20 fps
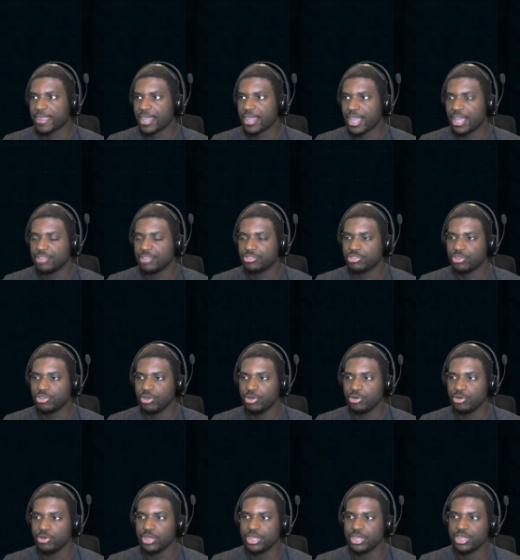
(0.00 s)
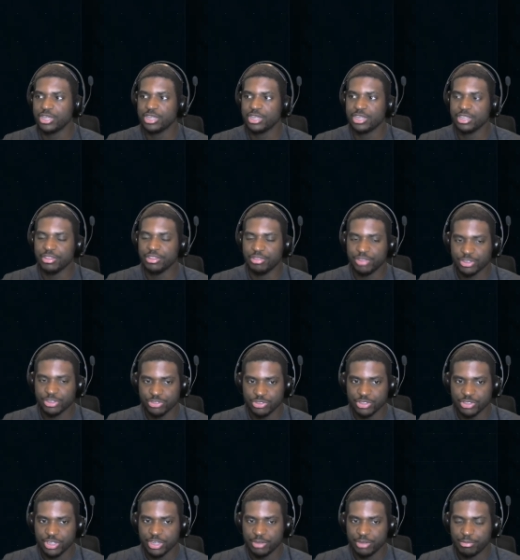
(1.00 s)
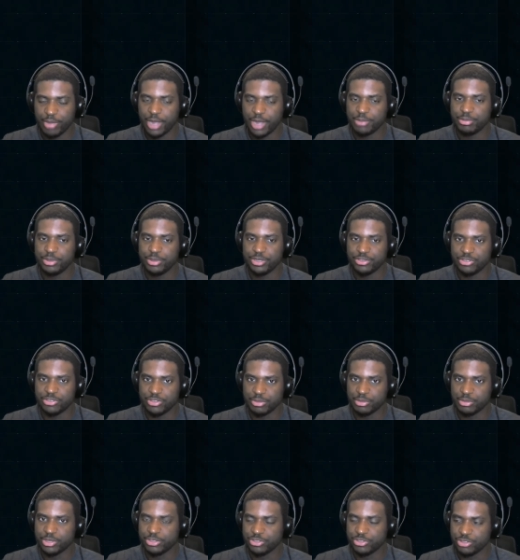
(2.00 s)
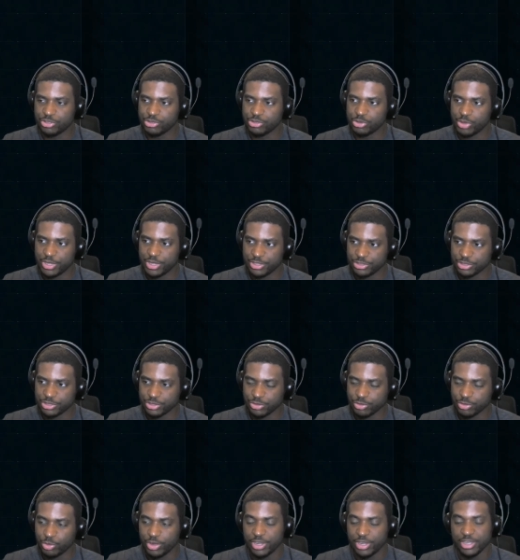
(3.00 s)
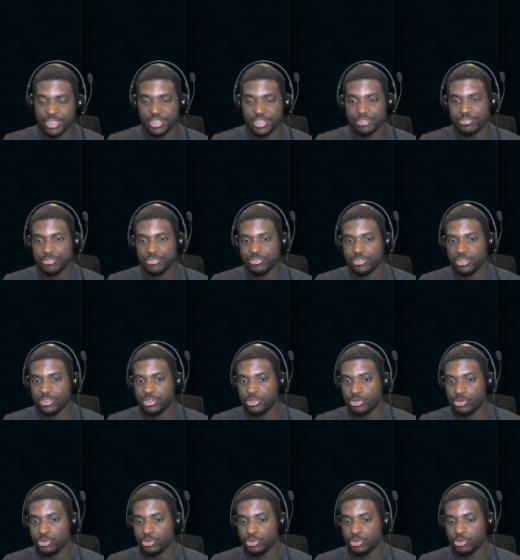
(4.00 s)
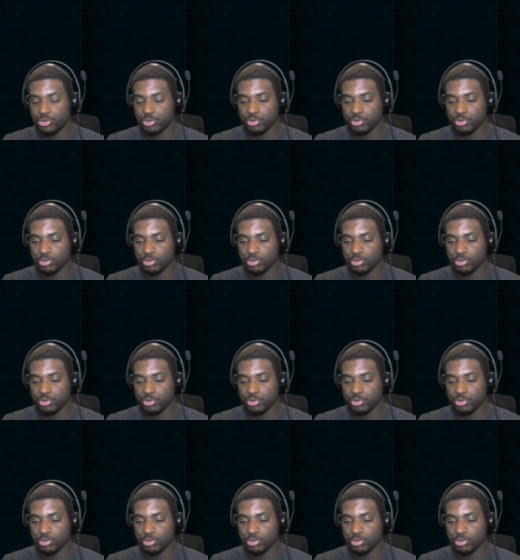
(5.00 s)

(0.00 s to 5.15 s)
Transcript: And so this year might be a similar situation where because